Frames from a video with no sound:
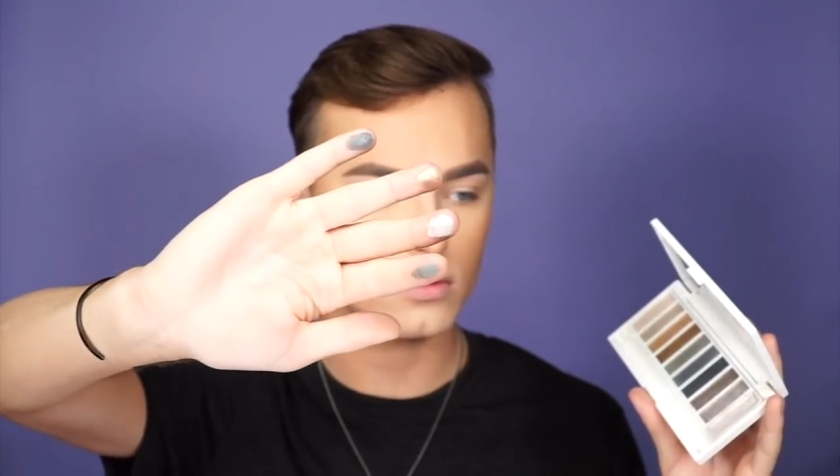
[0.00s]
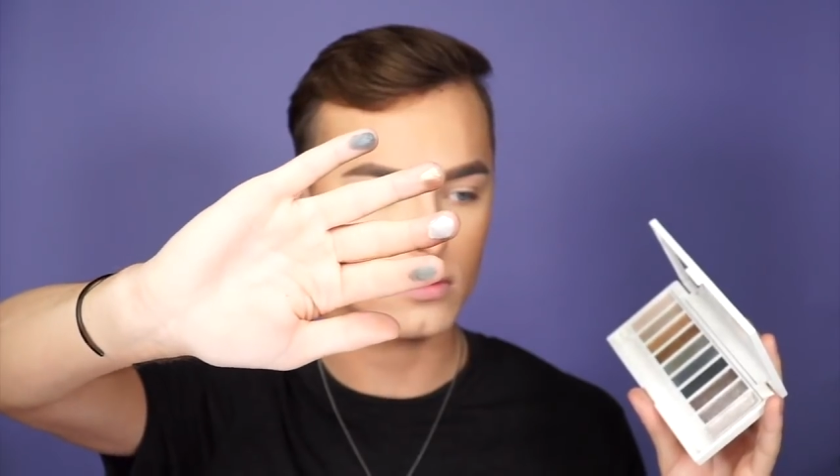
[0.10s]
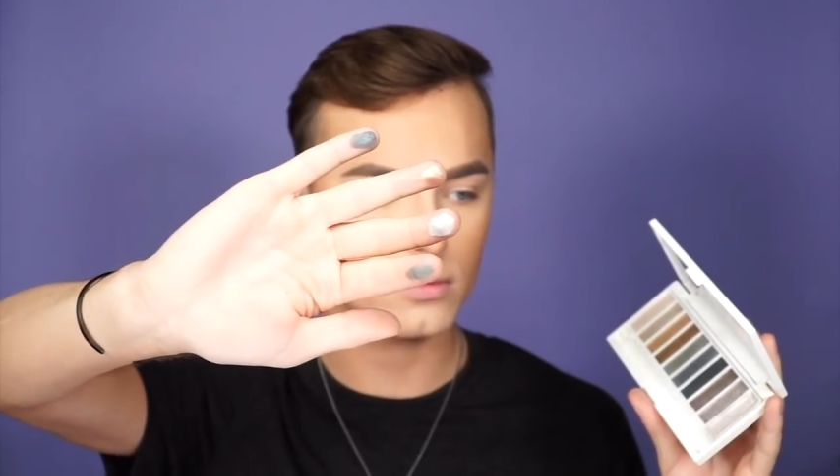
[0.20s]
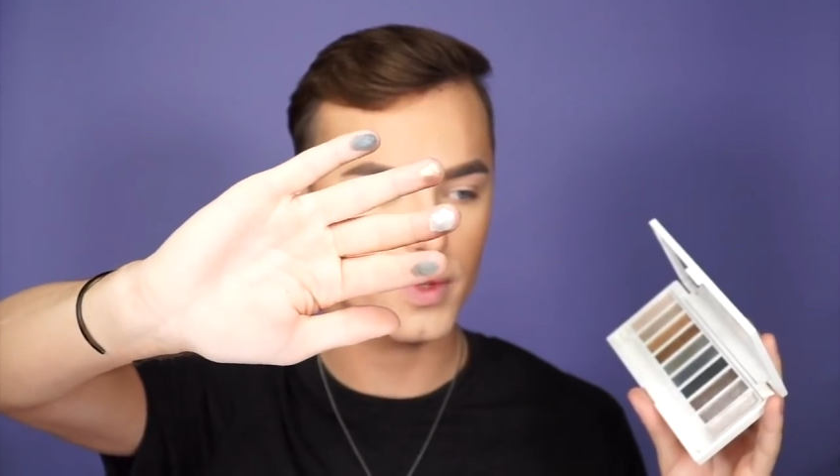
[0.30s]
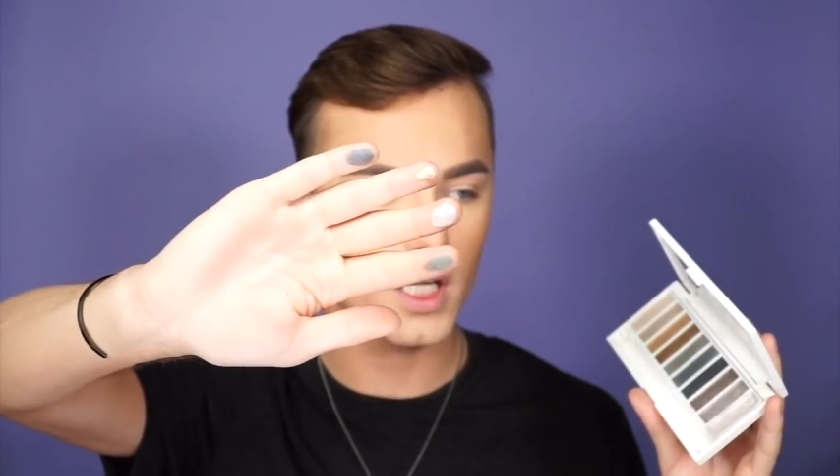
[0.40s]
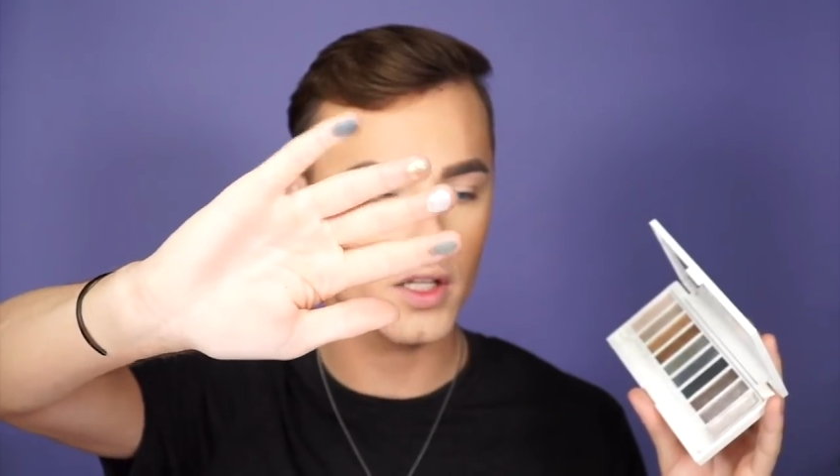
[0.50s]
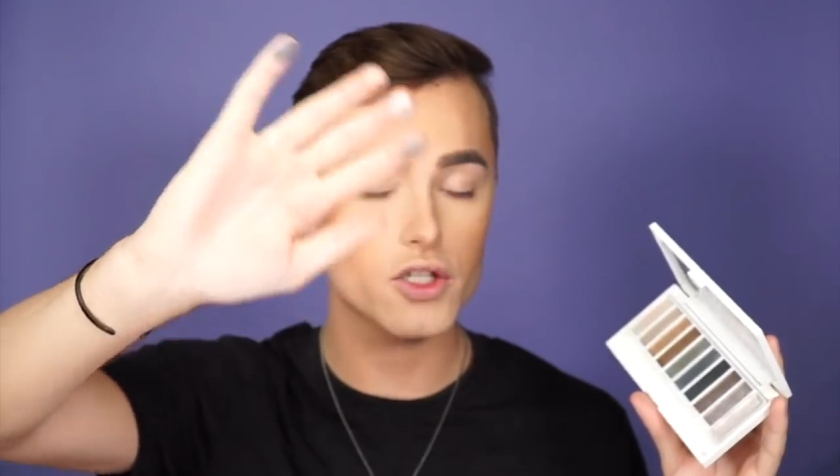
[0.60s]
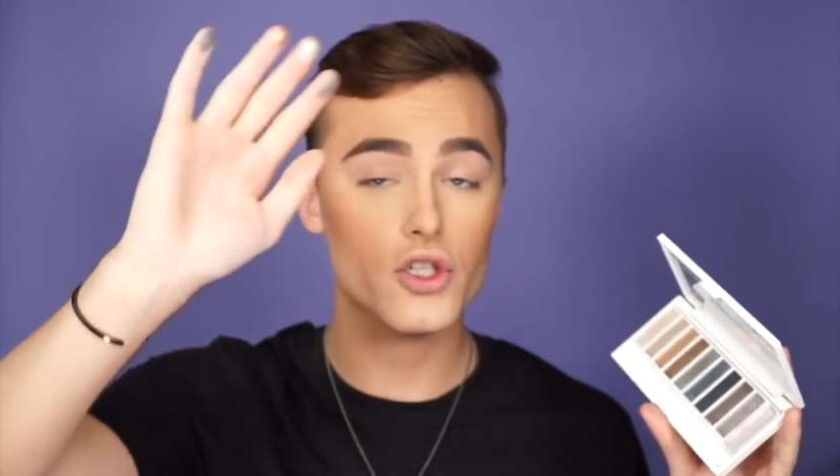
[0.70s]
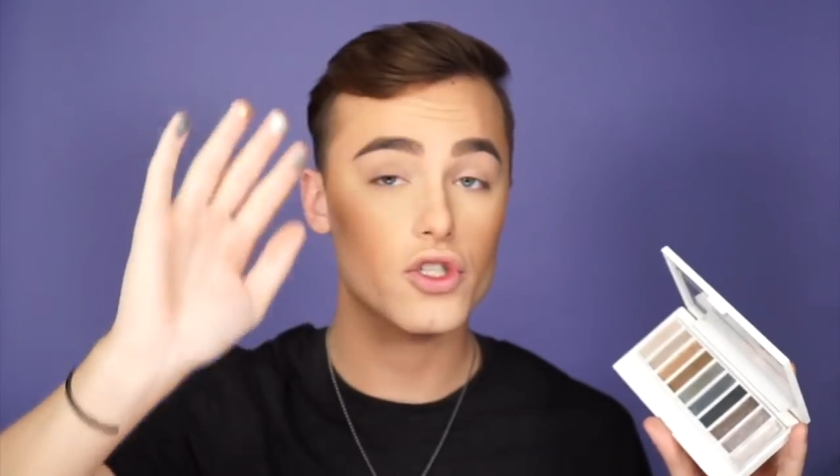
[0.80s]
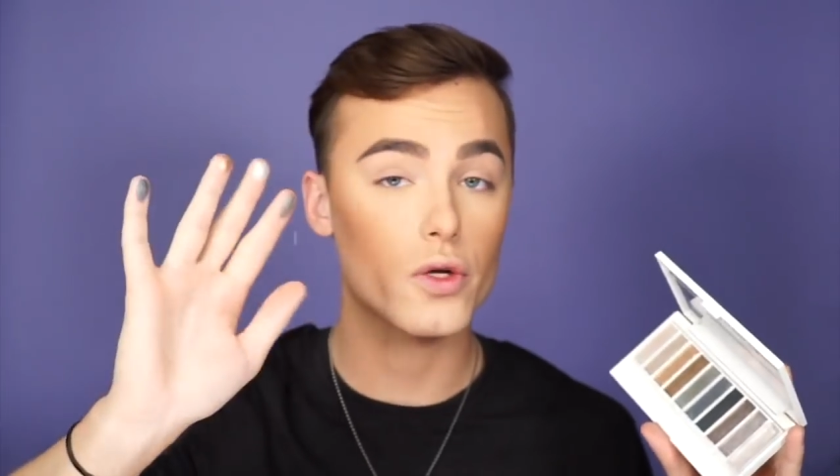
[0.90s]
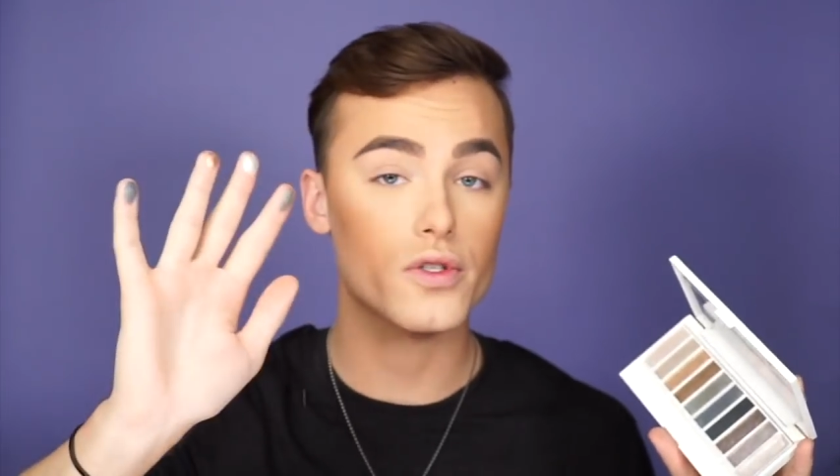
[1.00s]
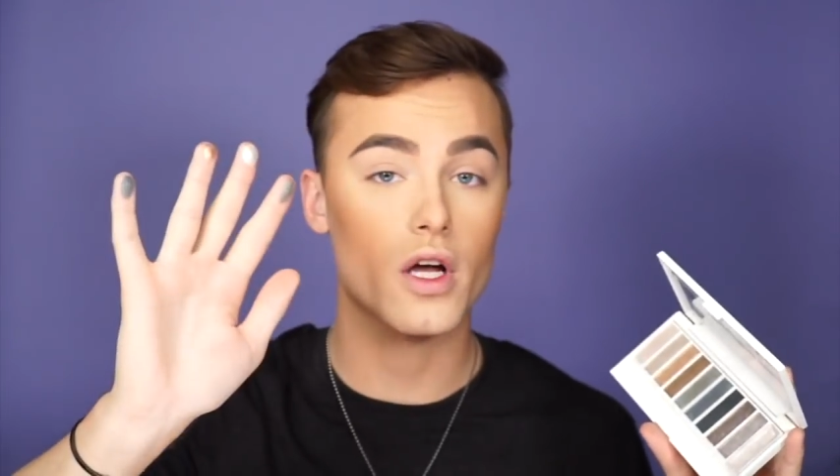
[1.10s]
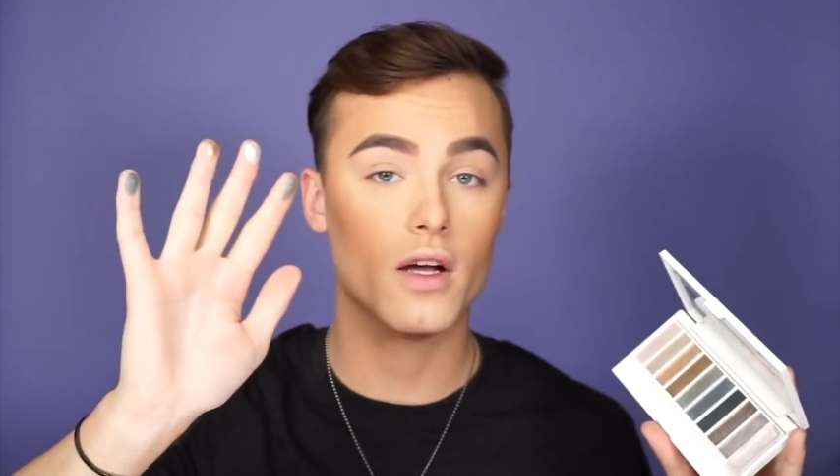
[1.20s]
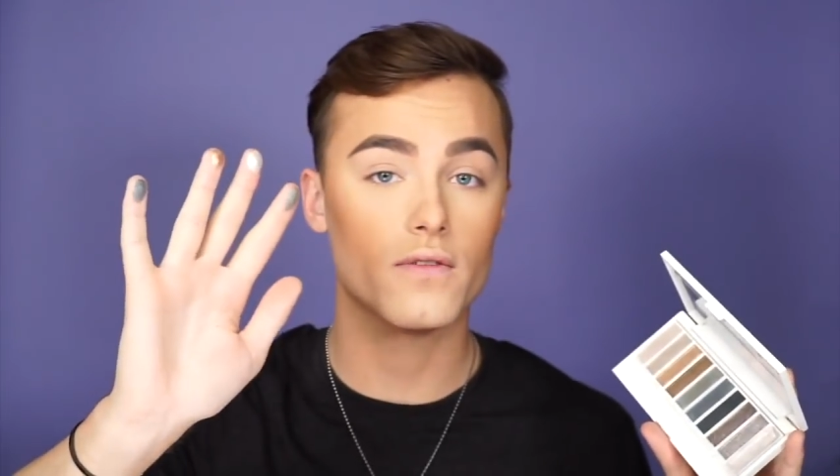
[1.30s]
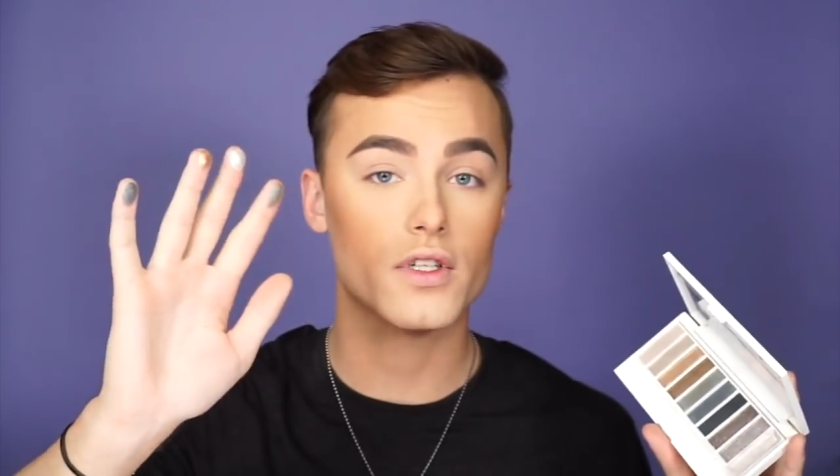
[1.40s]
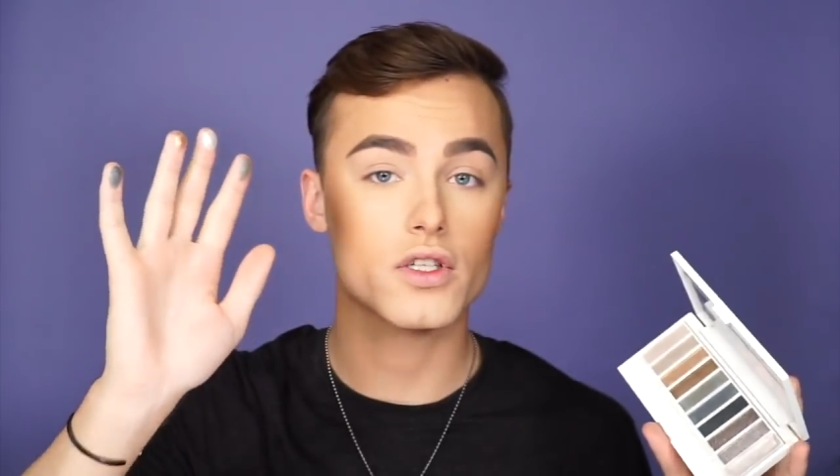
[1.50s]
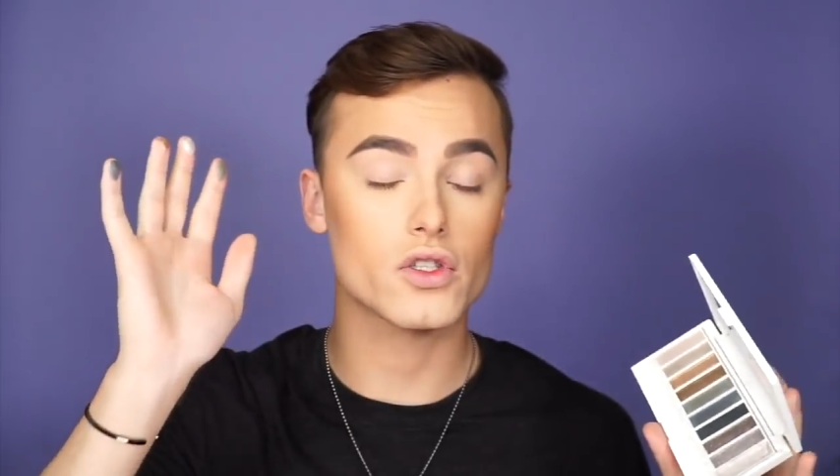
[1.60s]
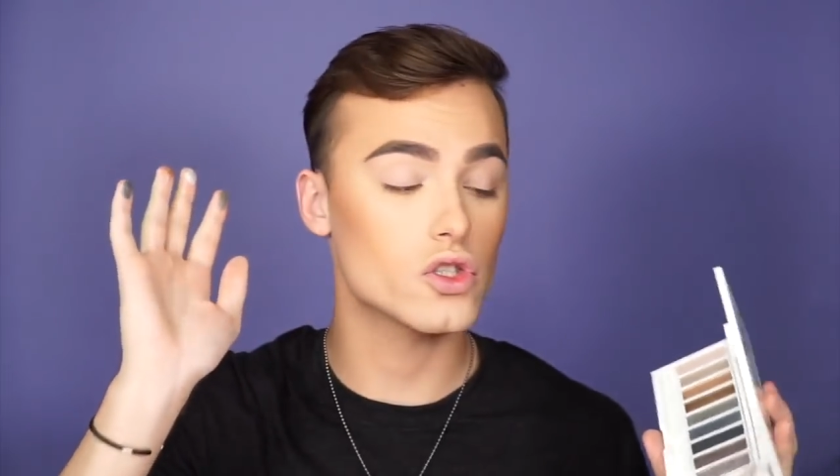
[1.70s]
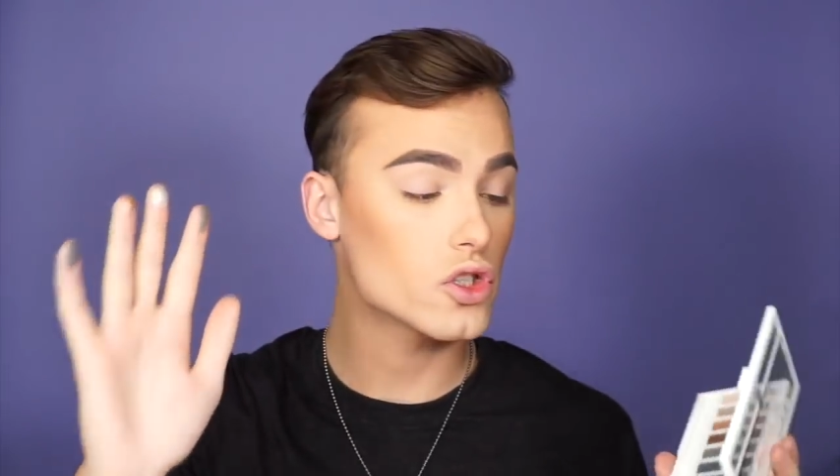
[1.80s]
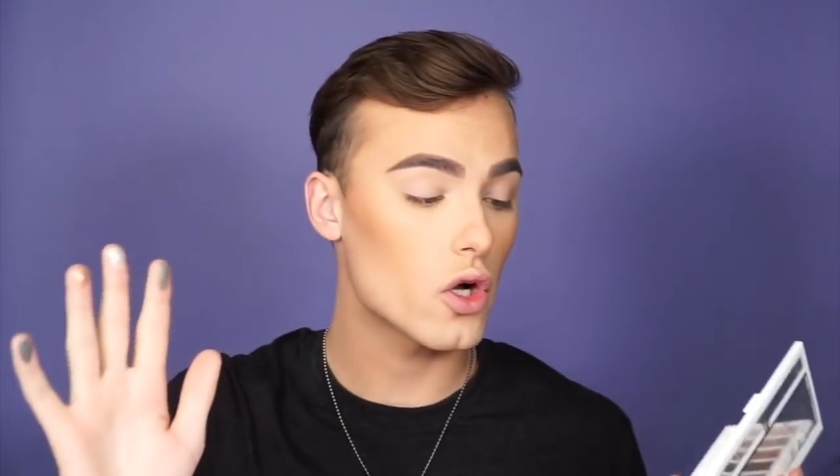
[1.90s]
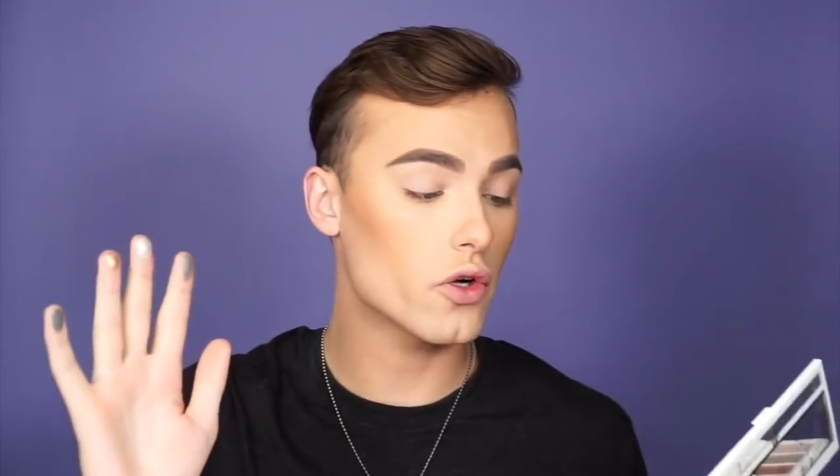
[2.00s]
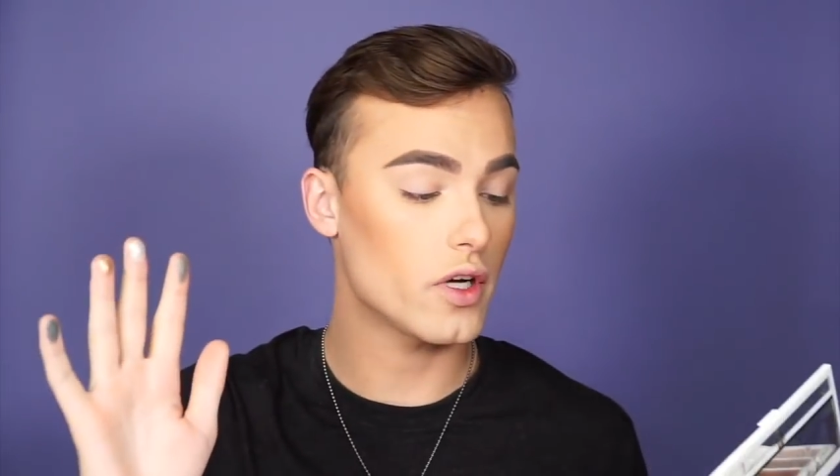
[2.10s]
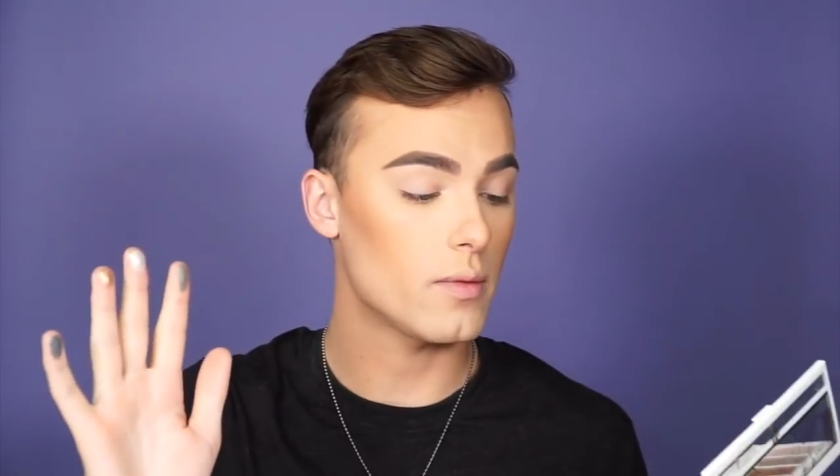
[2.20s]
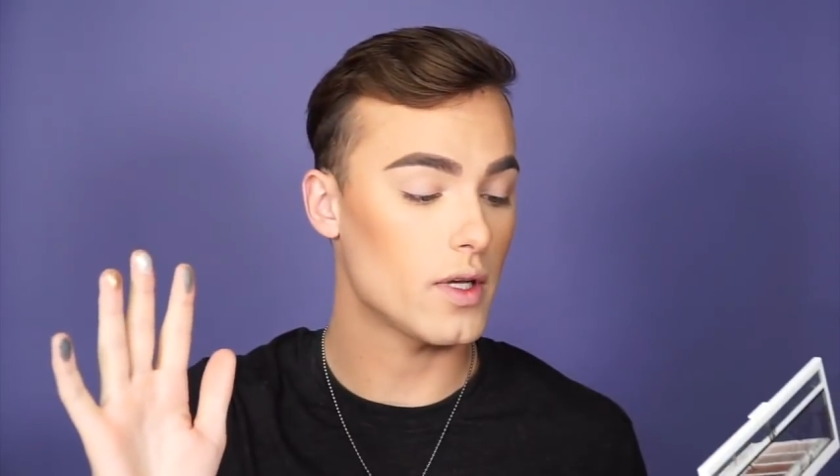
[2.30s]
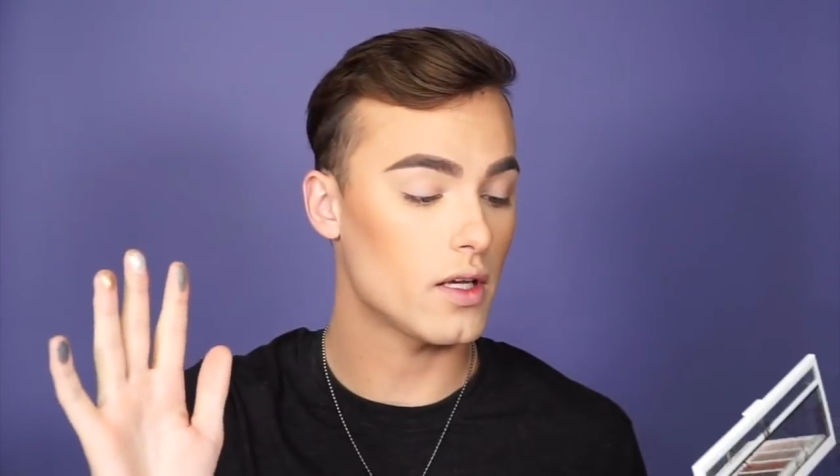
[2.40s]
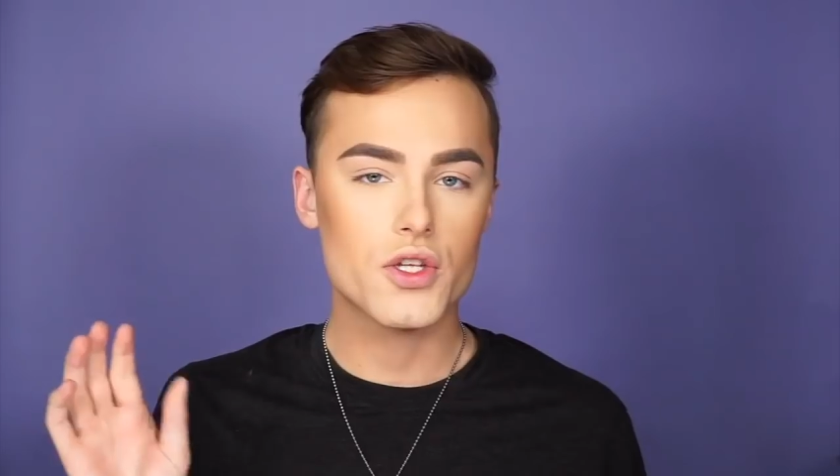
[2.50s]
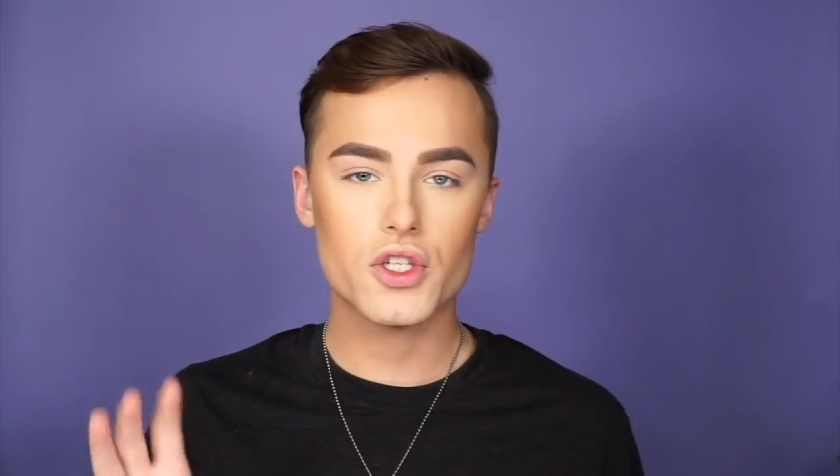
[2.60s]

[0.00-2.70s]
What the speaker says: my god, these are so soft, so creamy.